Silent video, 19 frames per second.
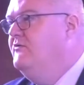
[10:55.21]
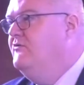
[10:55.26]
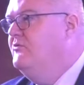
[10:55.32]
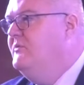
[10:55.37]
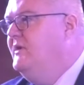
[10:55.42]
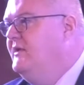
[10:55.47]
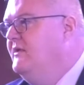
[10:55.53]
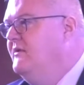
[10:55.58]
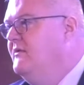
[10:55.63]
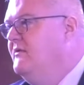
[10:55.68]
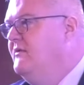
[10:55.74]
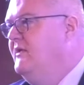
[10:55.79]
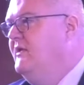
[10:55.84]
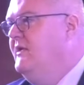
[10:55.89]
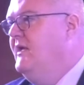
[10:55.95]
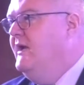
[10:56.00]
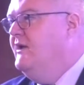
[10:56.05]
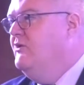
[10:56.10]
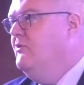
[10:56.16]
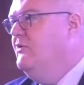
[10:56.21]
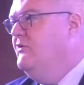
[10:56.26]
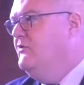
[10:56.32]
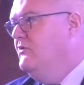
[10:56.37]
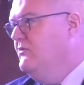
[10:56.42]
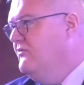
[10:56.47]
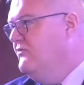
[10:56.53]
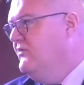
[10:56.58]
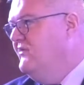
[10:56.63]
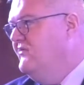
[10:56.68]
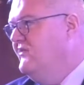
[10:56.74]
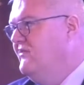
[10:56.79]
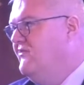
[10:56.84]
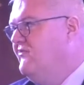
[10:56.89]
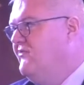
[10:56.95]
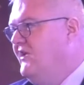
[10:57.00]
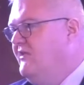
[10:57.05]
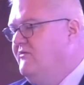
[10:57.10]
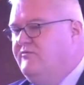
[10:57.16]
during the annual conference
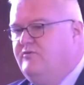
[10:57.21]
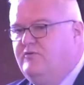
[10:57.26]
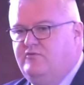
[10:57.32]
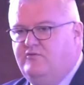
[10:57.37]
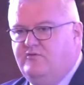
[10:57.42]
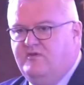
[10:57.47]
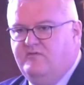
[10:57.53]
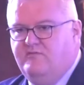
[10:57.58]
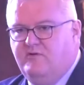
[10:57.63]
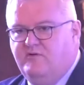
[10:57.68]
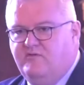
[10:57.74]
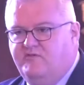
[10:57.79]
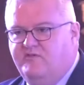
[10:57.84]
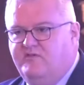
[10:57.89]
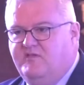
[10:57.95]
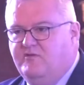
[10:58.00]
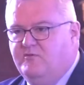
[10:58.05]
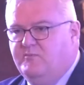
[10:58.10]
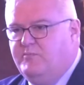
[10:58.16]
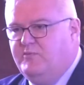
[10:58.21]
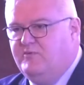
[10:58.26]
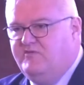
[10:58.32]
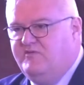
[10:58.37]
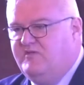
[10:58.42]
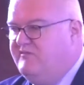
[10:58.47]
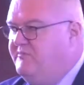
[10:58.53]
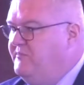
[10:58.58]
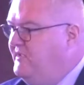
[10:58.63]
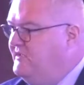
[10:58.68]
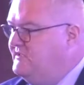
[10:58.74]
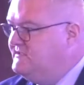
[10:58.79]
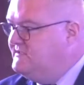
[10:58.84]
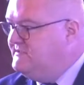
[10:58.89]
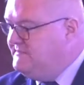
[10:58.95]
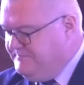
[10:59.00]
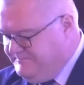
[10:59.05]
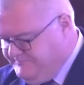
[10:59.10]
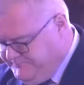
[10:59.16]
at Stanford University on positive
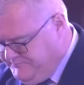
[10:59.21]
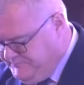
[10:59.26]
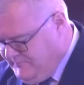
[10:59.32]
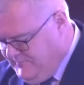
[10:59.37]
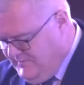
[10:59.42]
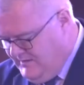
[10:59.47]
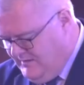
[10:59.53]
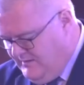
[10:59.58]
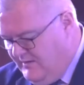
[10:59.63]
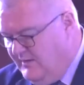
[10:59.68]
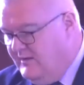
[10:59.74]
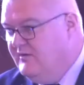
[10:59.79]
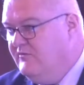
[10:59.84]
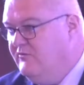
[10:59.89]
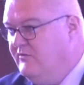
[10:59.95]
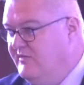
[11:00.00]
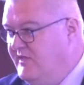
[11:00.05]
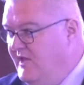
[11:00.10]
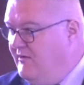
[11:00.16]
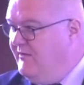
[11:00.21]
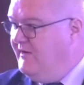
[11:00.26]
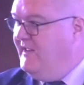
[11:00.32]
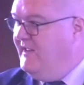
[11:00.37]
peace. So there